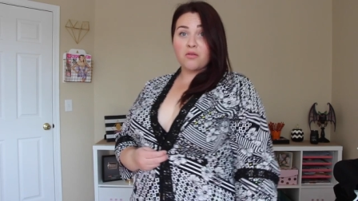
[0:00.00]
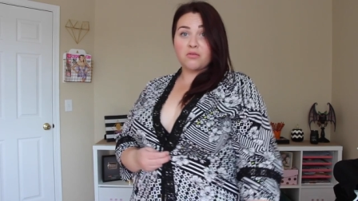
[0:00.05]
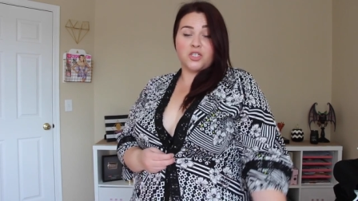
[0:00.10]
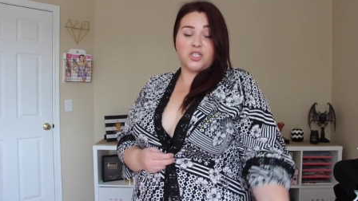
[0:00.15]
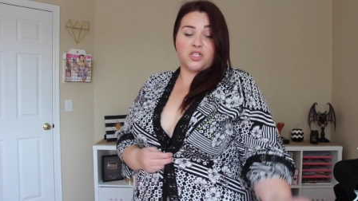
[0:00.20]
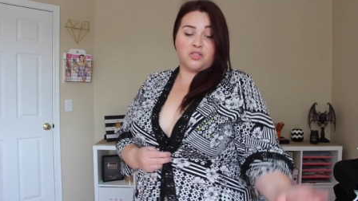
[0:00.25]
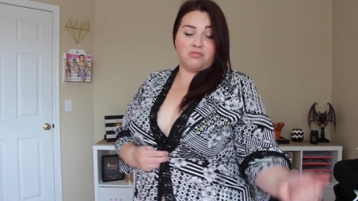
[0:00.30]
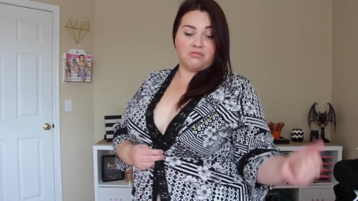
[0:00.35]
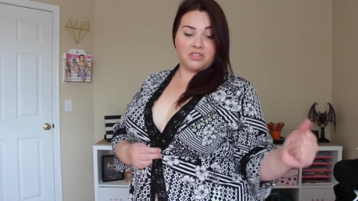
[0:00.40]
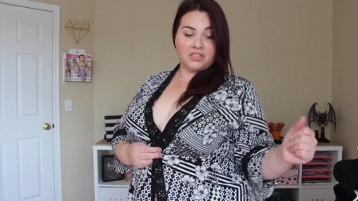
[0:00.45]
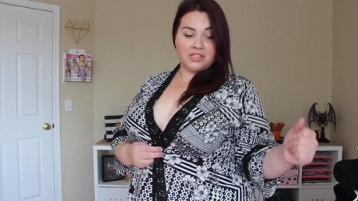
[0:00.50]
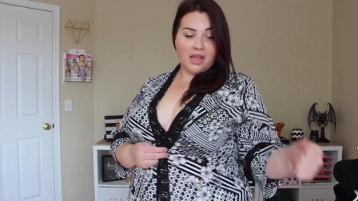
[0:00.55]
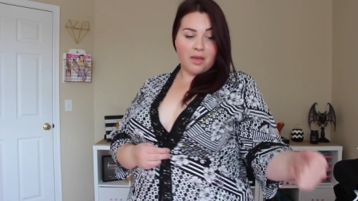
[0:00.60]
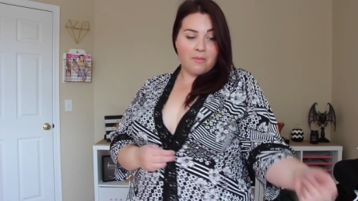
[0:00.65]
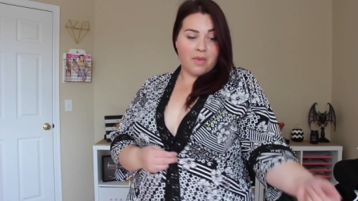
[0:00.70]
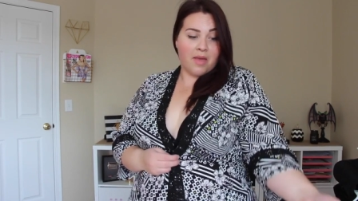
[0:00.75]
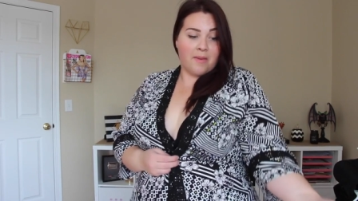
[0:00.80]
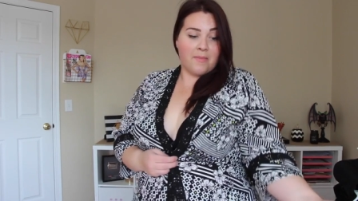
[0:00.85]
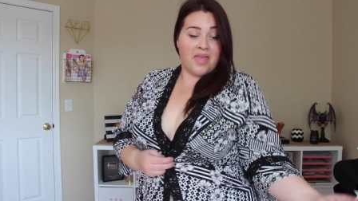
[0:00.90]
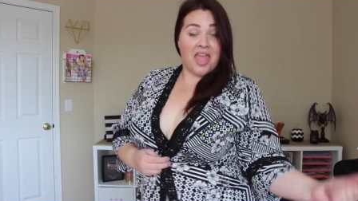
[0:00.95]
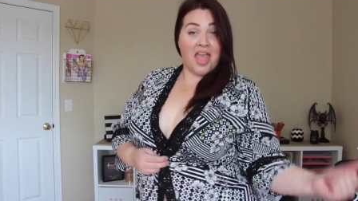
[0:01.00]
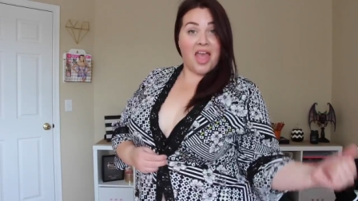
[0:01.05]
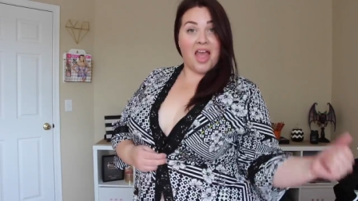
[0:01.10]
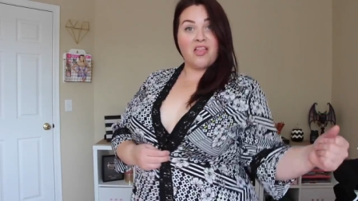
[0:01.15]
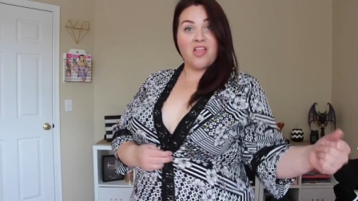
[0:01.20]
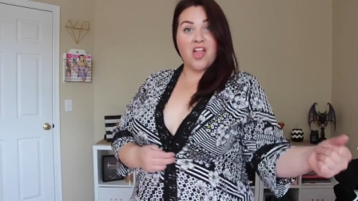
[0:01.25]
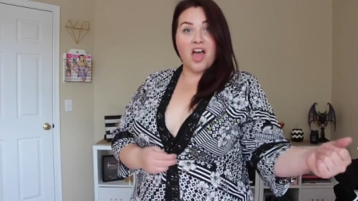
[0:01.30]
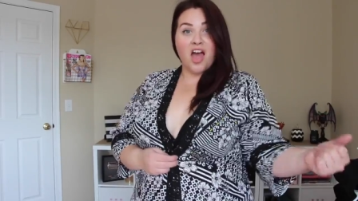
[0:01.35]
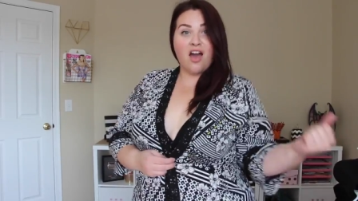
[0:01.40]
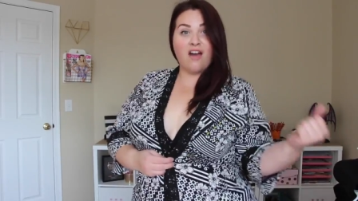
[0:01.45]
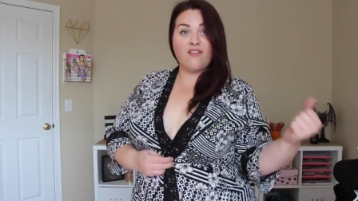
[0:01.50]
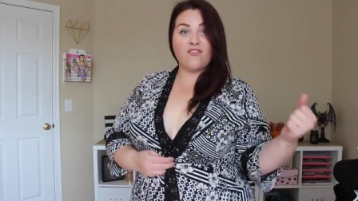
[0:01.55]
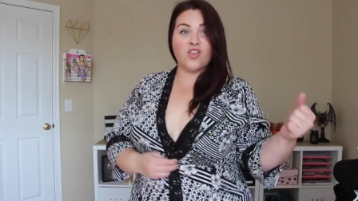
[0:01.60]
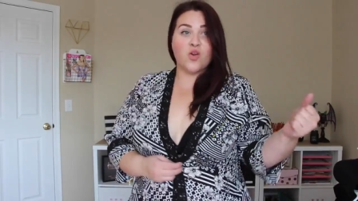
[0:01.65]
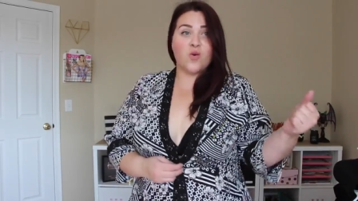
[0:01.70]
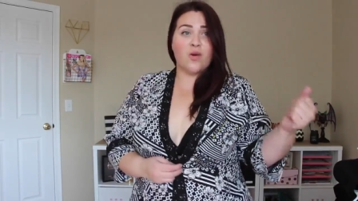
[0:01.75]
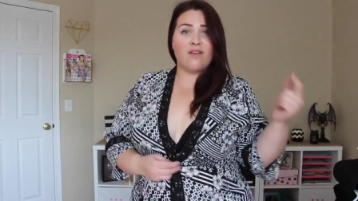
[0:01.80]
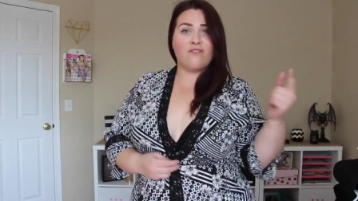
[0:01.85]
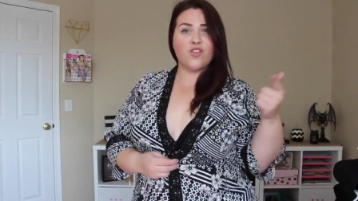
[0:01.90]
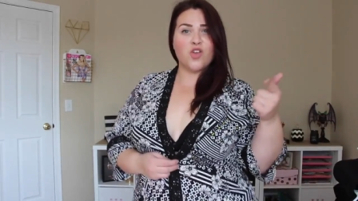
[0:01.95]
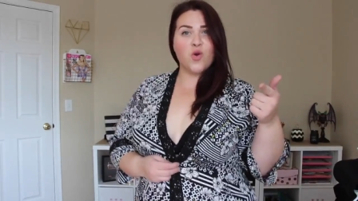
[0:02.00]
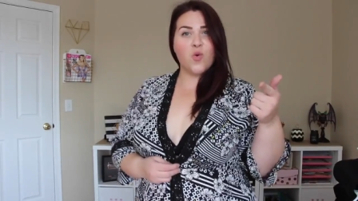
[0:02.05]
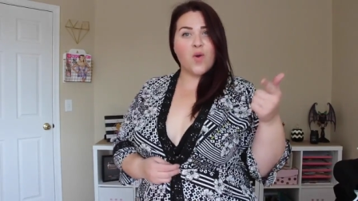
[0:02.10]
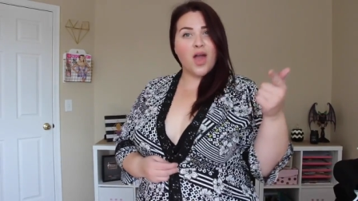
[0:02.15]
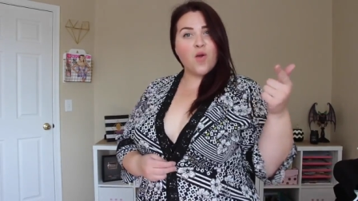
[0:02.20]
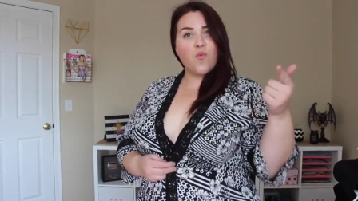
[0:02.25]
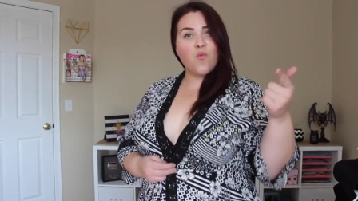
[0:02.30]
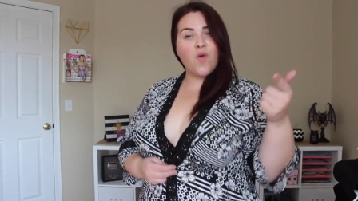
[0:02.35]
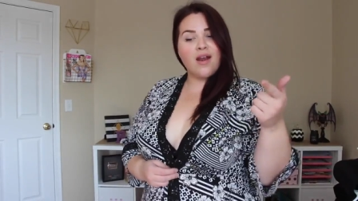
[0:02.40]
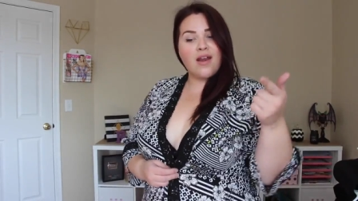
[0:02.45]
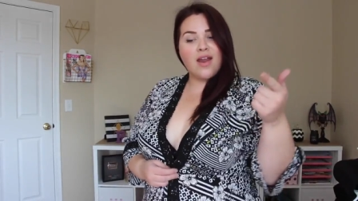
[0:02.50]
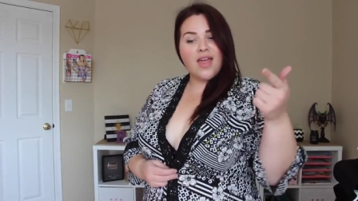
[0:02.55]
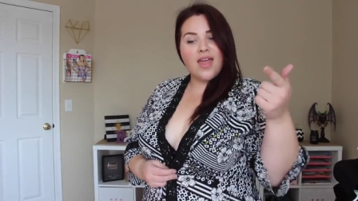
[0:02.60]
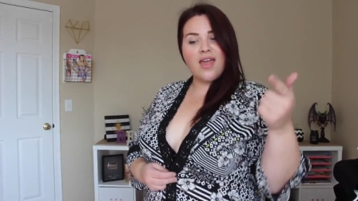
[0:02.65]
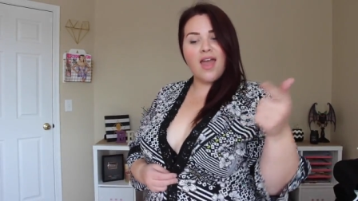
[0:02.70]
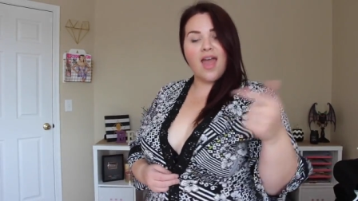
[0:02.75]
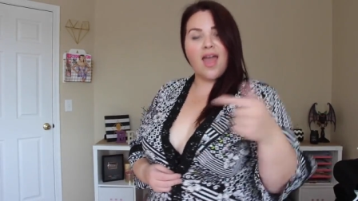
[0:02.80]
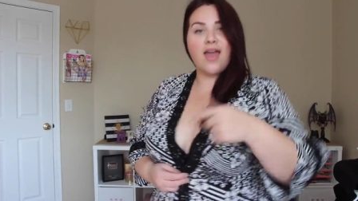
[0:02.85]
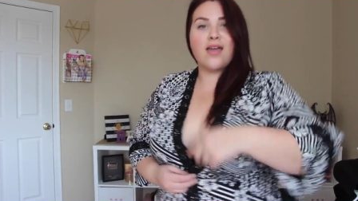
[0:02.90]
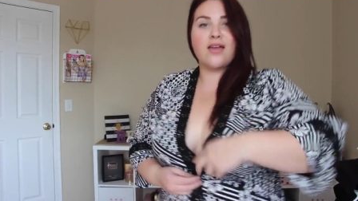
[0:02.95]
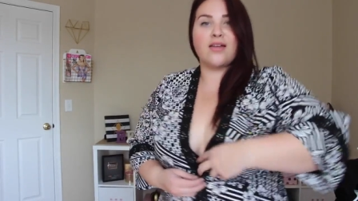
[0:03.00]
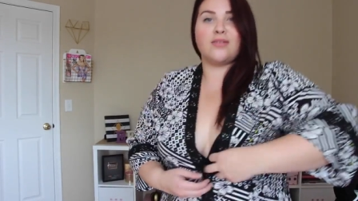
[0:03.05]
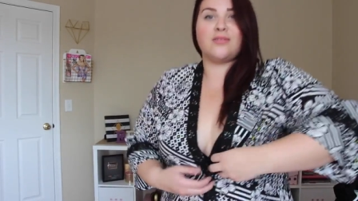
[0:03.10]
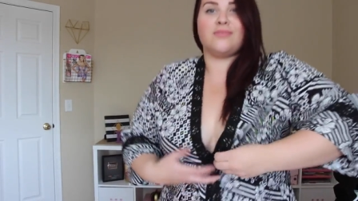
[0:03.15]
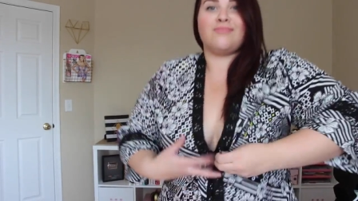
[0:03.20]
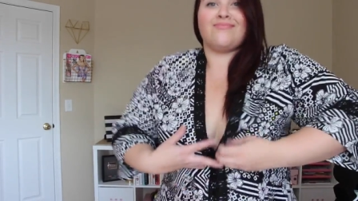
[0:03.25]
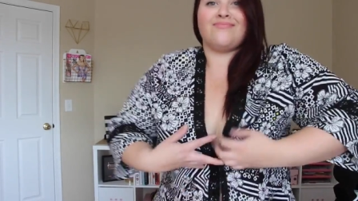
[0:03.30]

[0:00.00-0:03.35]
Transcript: from City Chic. I thought this was really cute. I'm super into